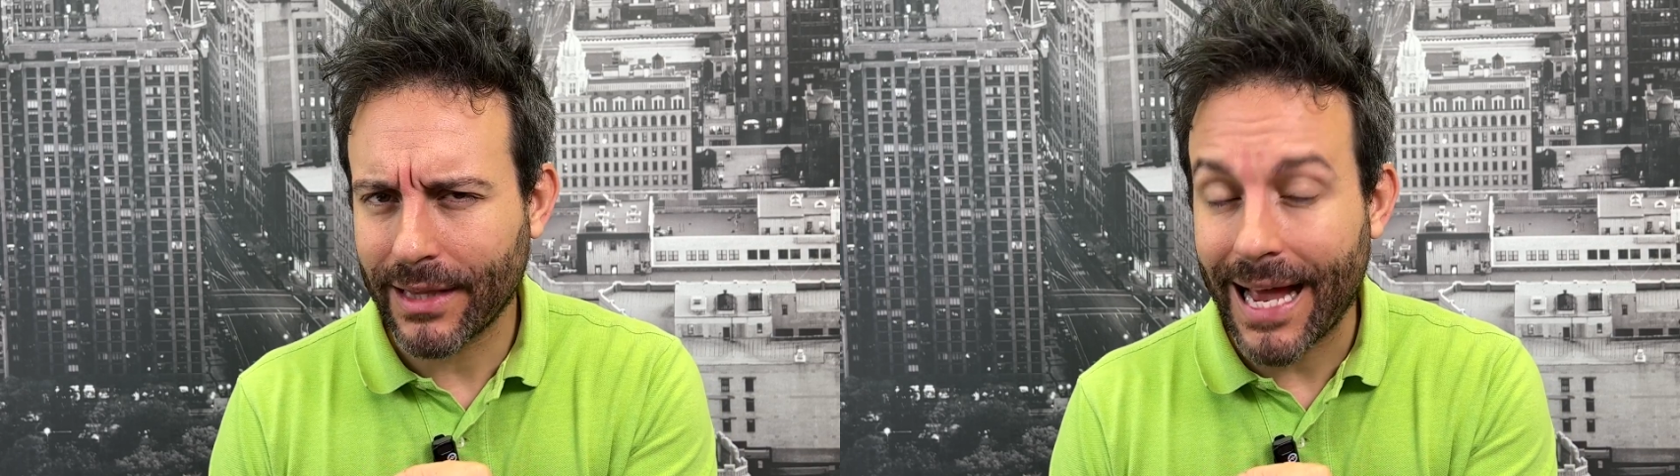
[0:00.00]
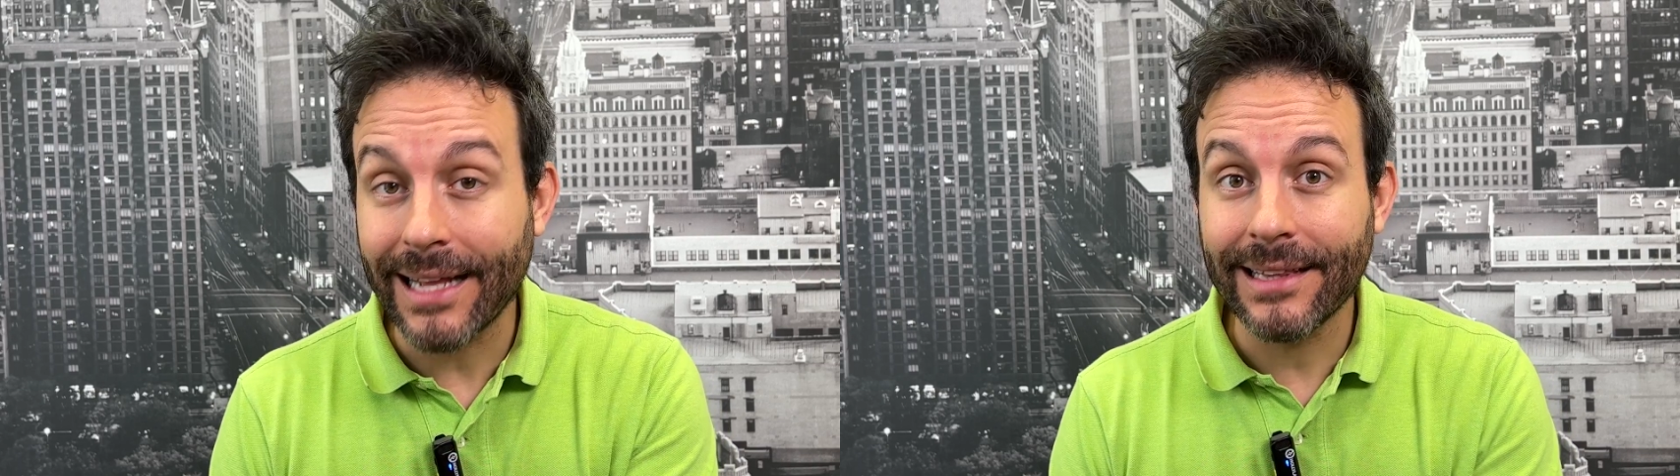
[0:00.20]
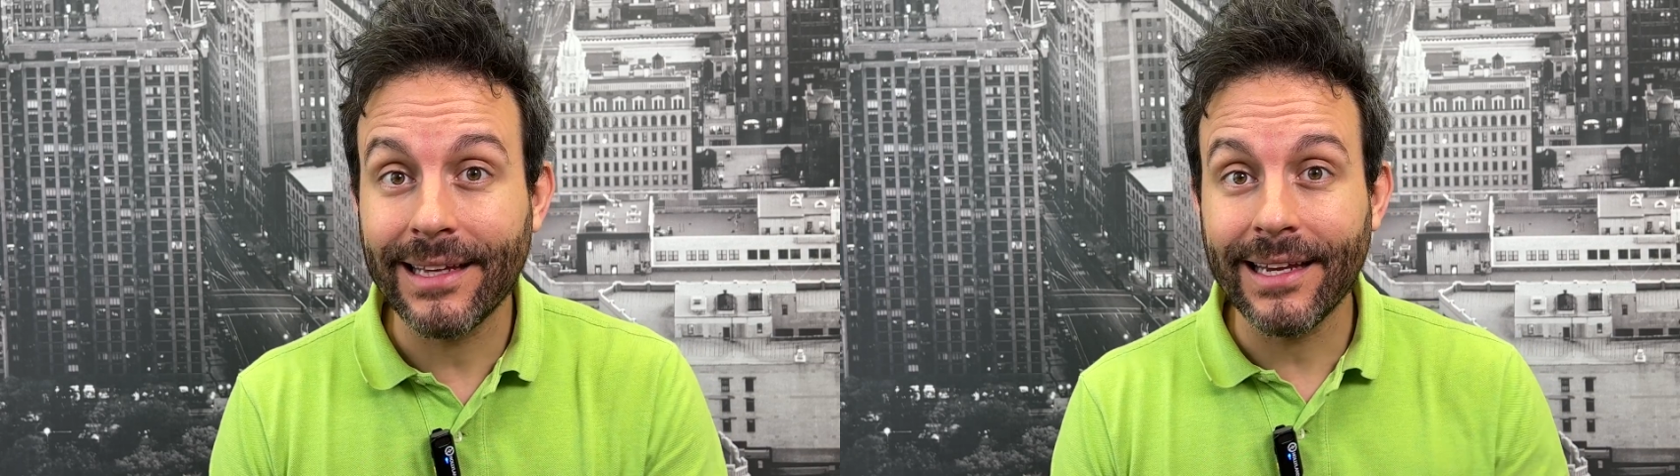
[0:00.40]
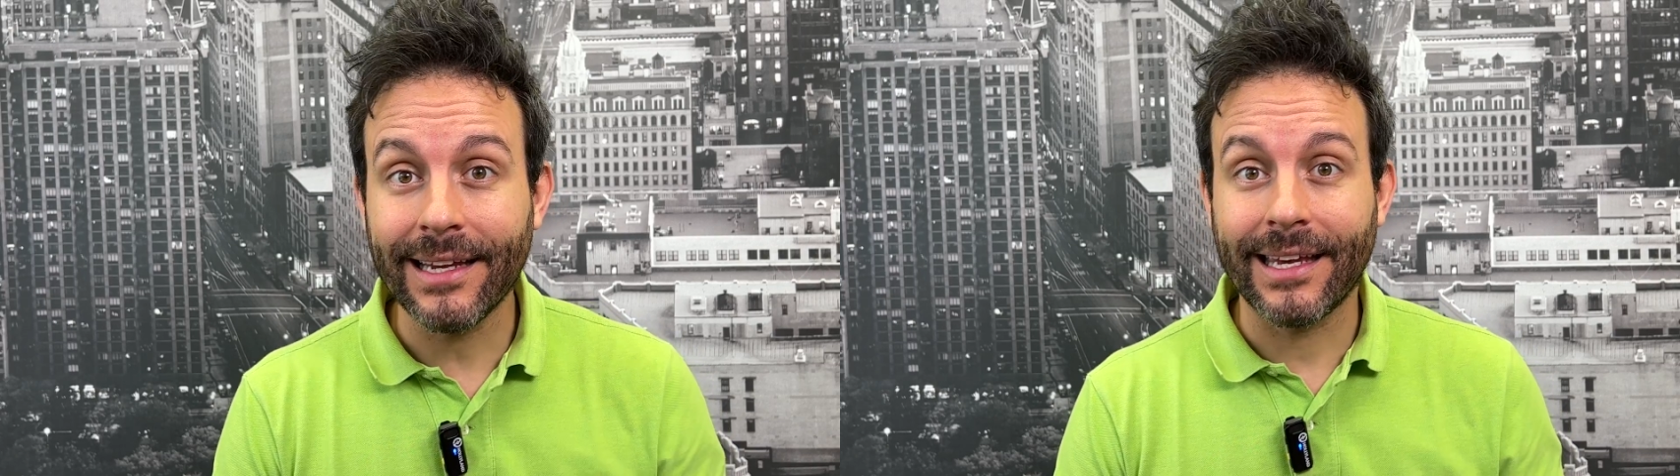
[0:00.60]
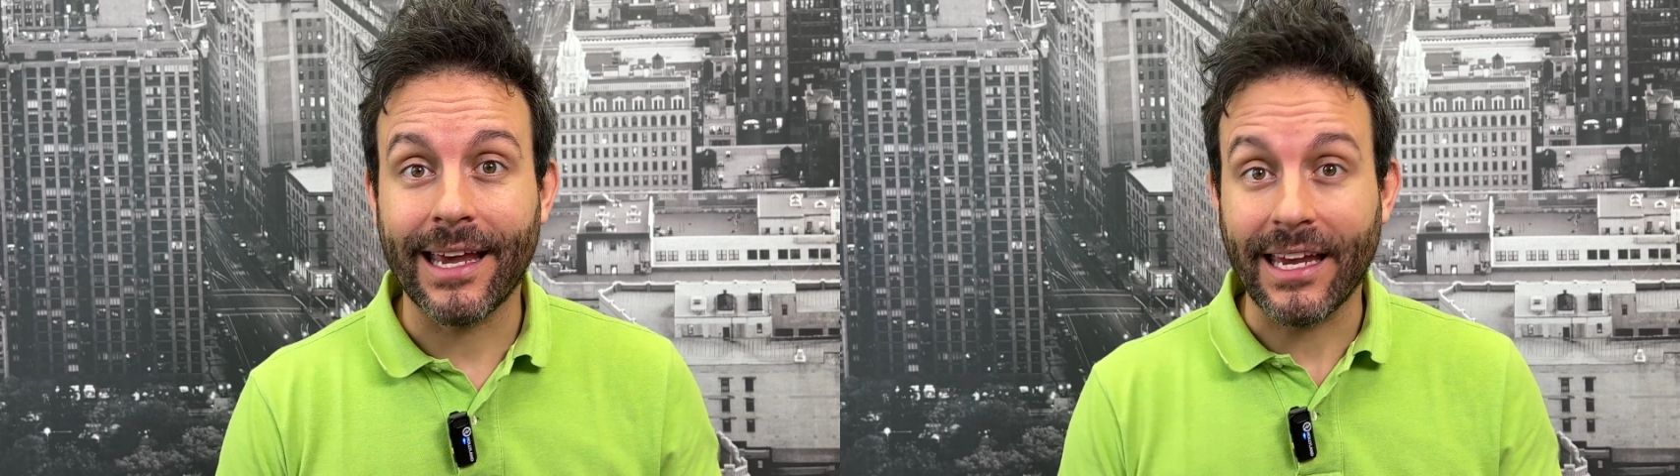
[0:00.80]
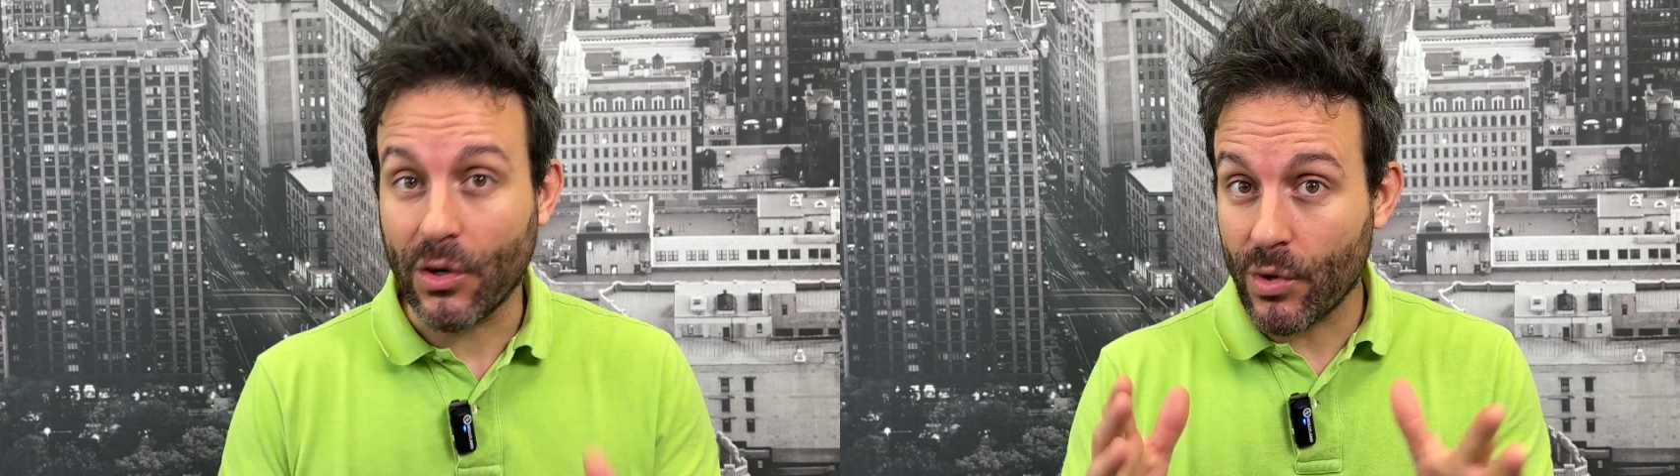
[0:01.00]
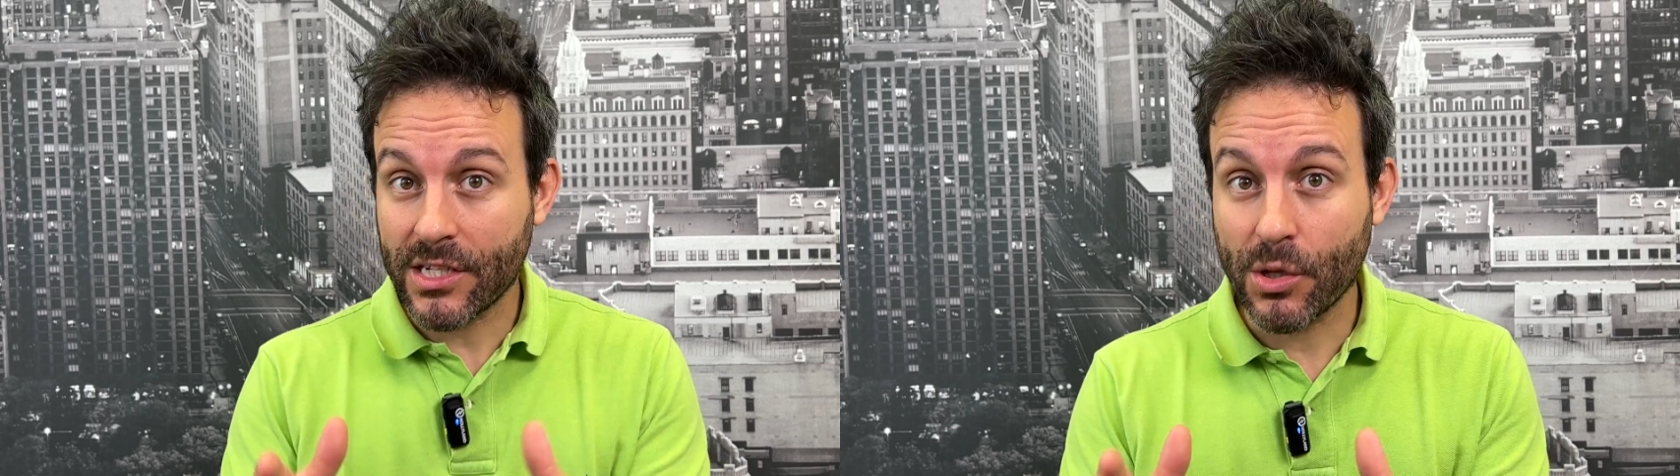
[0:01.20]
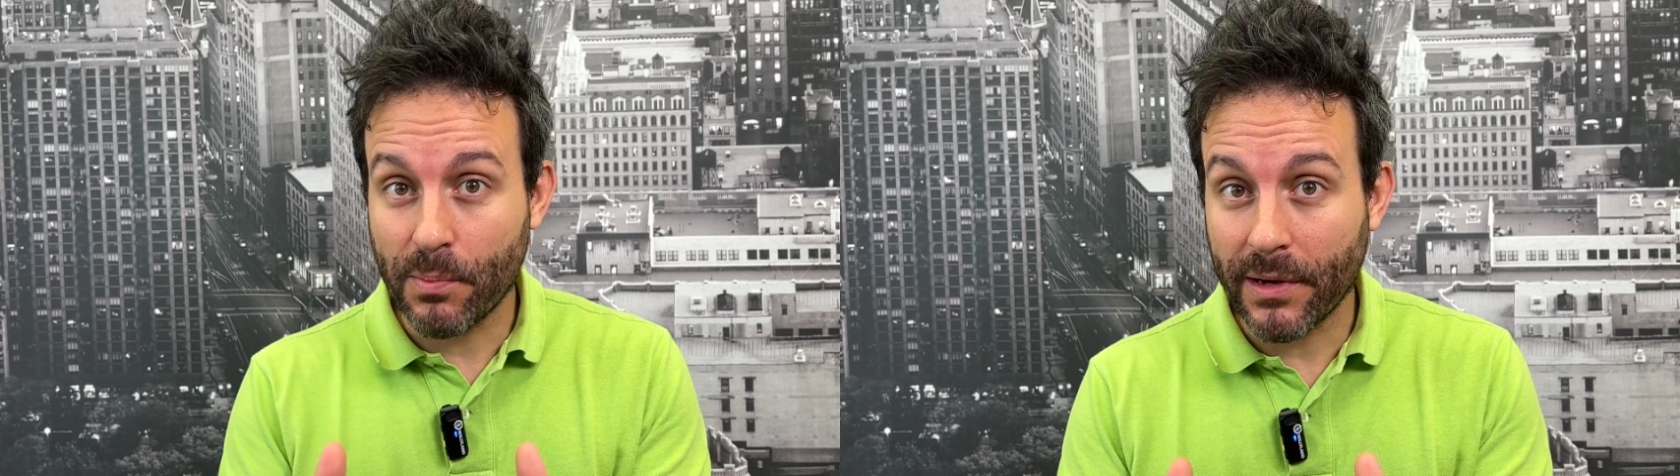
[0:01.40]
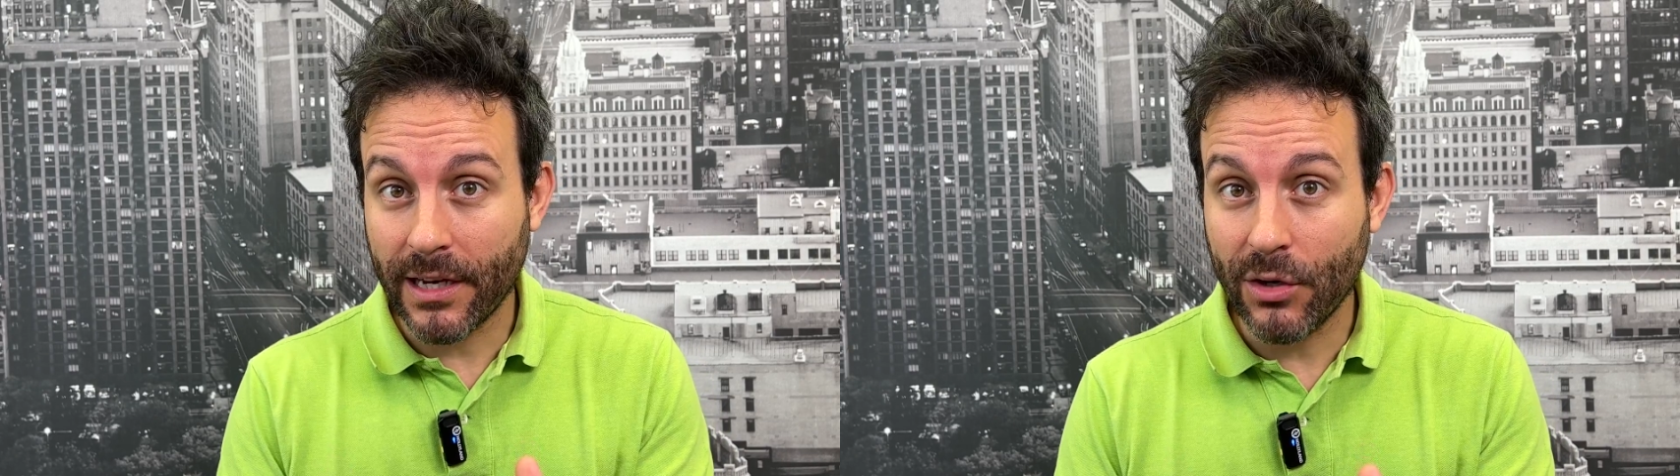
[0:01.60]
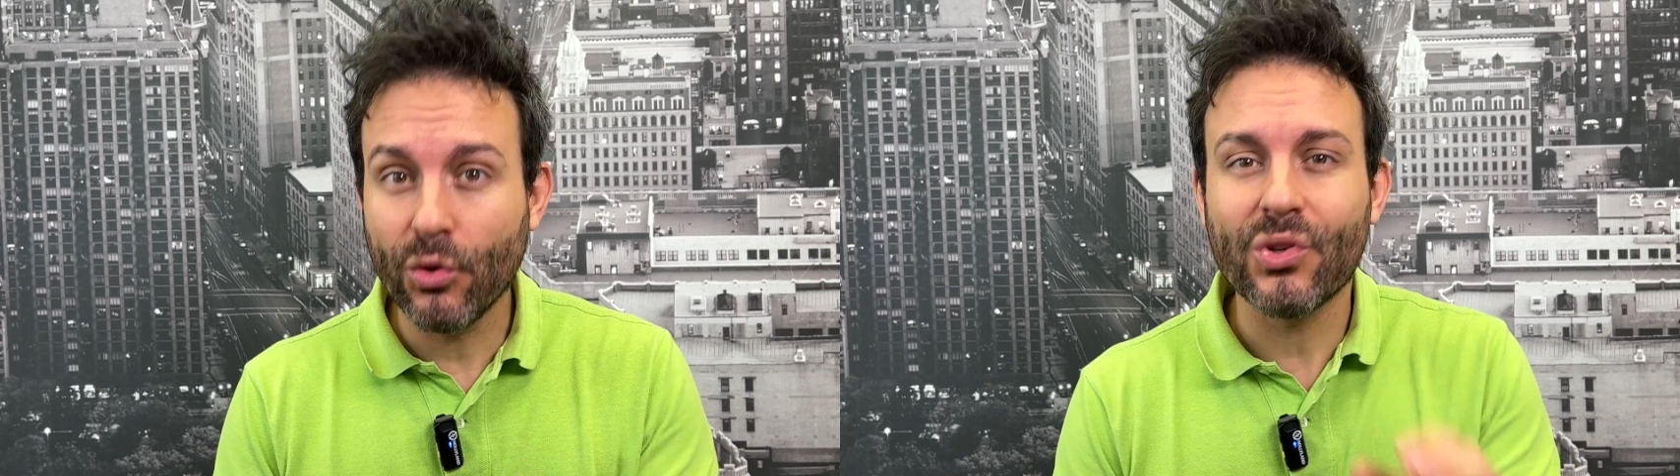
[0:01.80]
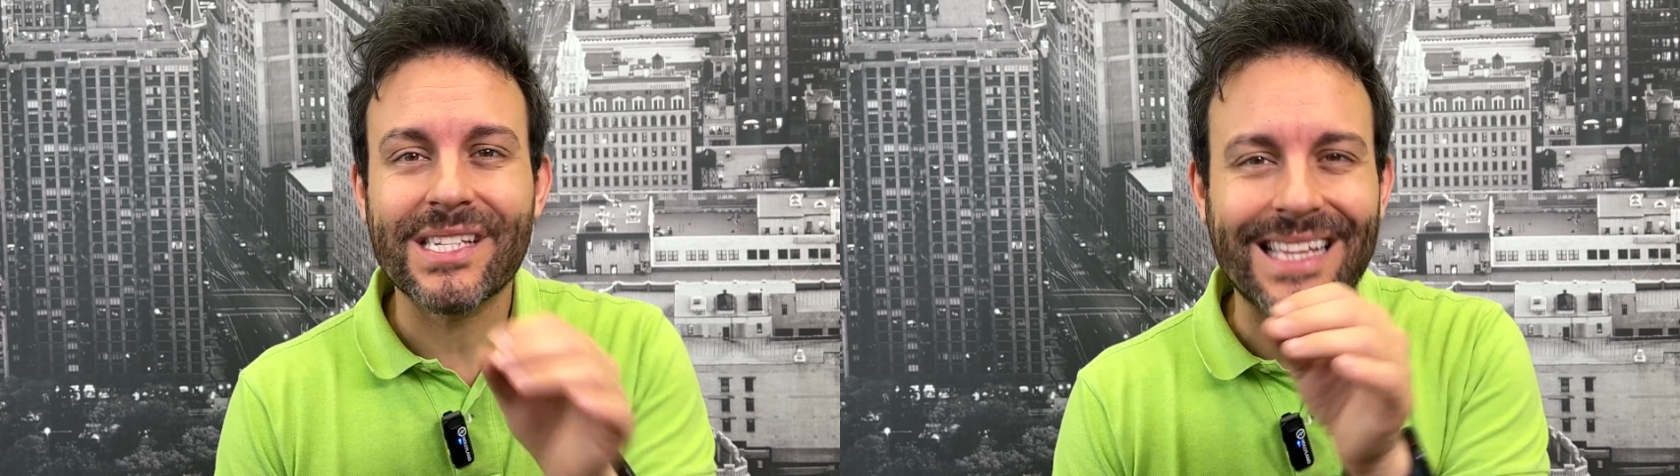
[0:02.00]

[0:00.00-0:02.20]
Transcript: index that has statistically